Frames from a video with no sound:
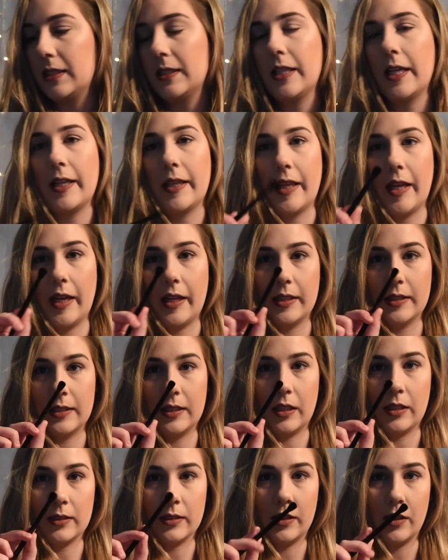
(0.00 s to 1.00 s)
gonna take the
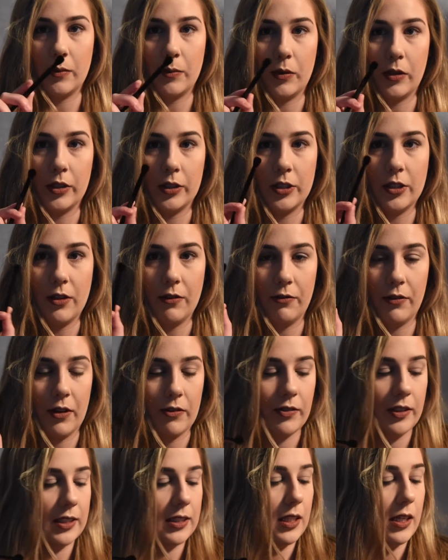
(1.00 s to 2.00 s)
Anastasia brush, the
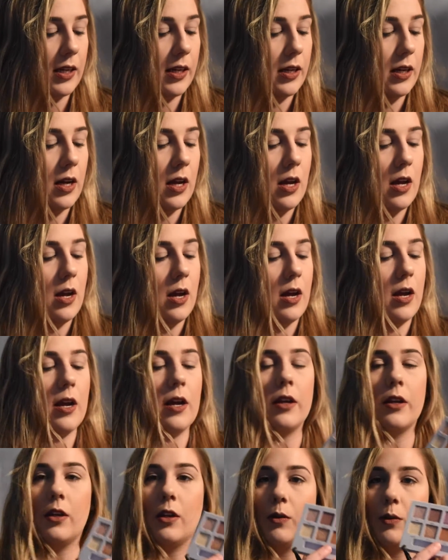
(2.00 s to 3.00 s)
fluffy side,
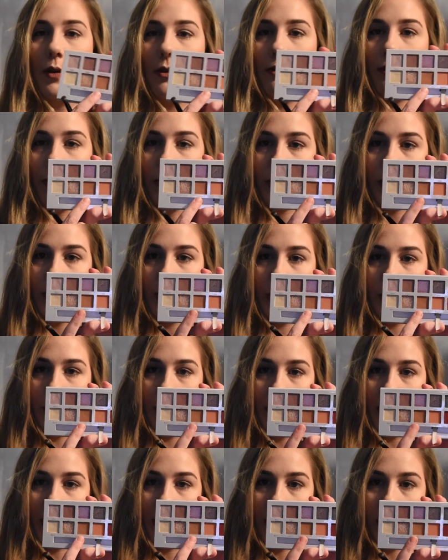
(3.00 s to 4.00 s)
and go in first
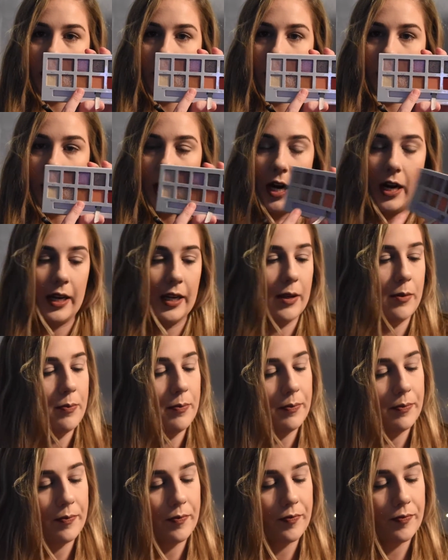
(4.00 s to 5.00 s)
with Chai
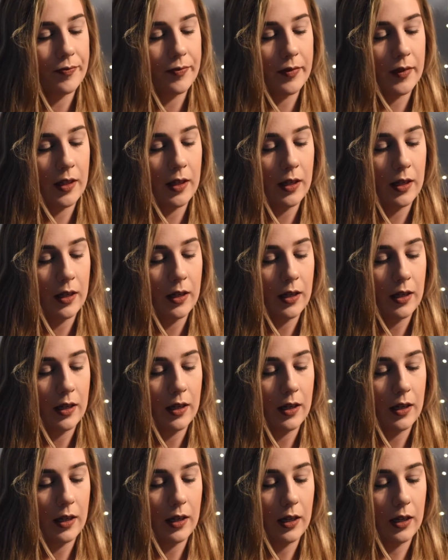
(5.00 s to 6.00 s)

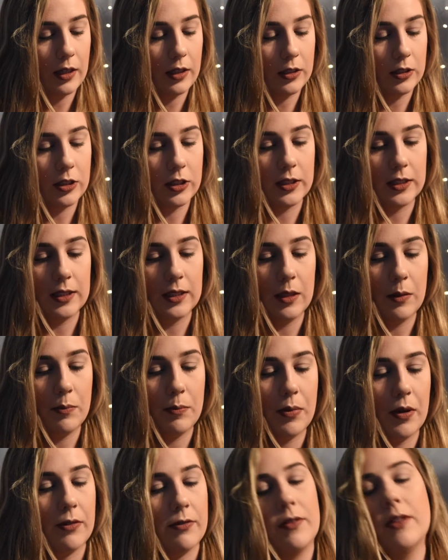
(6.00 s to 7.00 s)
and just
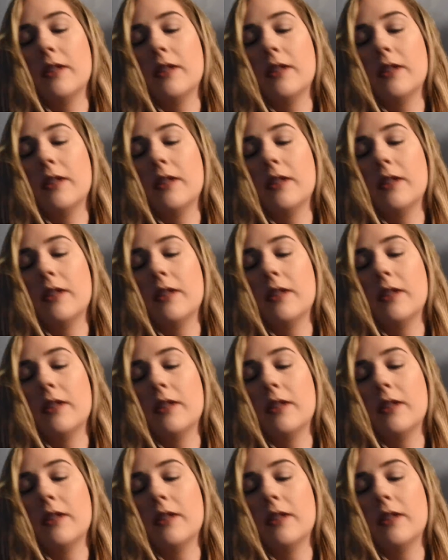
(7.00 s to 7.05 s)
buff